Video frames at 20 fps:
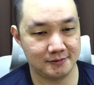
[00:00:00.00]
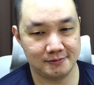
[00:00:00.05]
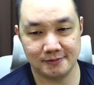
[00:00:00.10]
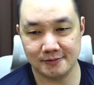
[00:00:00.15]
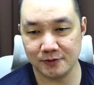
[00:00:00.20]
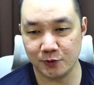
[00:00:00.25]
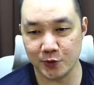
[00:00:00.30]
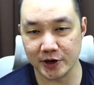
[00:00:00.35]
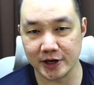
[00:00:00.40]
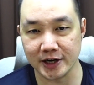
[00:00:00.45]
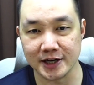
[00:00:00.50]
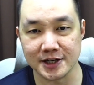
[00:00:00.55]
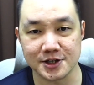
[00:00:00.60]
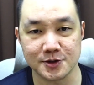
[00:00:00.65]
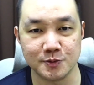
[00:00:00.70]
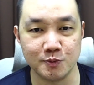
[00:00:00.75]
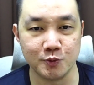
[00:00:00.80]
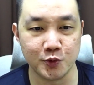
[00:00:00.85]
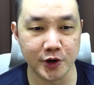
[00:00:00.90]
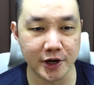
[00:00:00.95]
we're
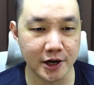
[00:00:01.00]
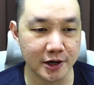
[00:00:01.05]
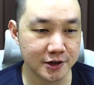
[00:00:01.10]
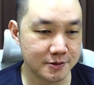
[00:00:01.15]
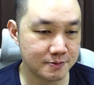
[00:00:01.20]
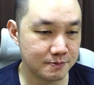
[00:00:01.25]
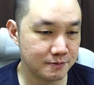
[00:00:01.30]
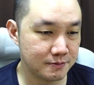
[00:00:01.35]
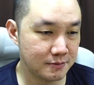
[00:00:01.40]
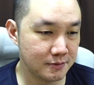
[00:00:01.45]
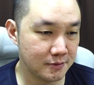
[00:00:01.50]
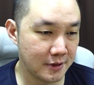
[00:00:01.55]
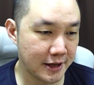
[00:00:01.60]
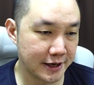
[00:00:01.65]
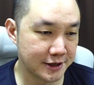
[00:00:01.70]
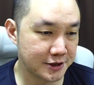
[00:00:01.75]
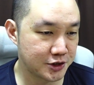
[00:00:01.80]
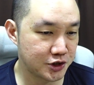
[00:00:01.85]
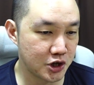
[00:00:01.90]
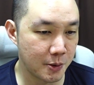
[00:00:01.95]
gonna like
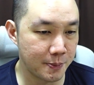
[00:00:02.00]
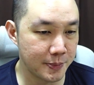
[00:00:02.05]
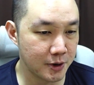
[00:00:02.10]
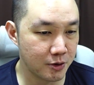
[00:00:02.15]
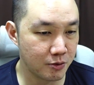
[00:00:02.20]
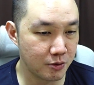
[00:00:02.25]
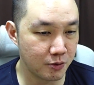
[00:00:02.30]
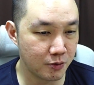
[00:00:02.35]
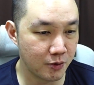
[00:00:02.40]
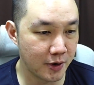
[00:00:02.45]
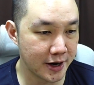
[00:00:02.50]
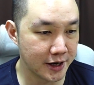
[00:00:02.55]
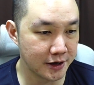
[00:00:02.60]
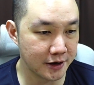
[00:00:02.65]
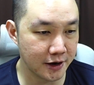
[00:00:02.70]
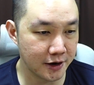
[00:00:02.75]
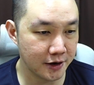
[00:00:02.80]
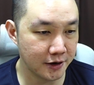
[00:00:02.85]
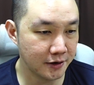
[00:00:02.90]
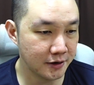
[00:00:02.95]
stop it right there.